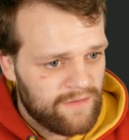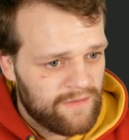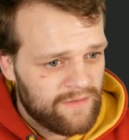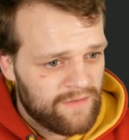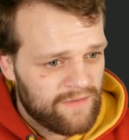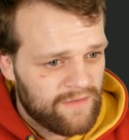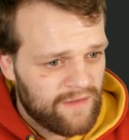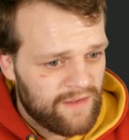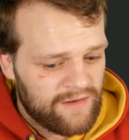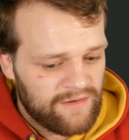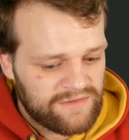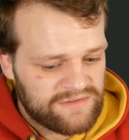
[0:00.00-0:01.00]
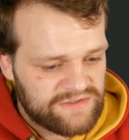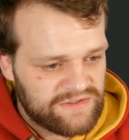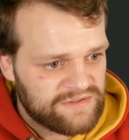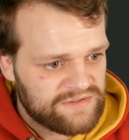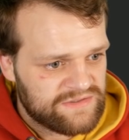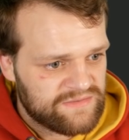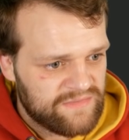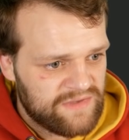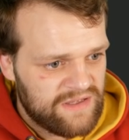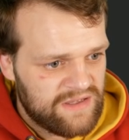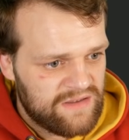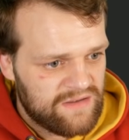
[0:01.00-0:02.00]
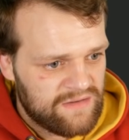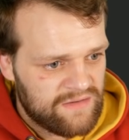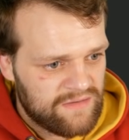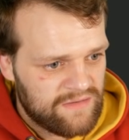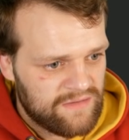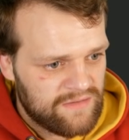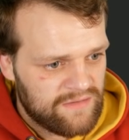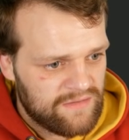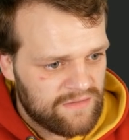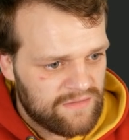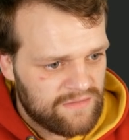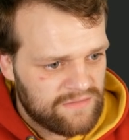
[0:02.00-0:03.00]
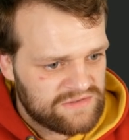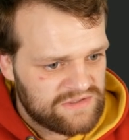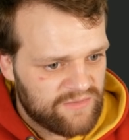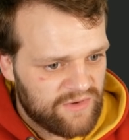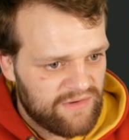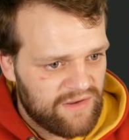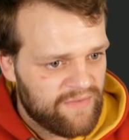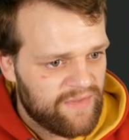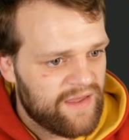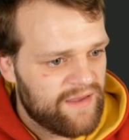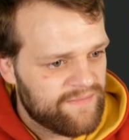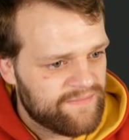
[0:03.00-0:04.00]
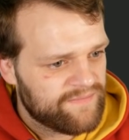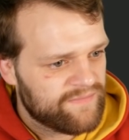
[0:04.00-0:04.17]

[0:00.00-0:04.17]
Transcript: Uh, looks good to me. Somewhere around there.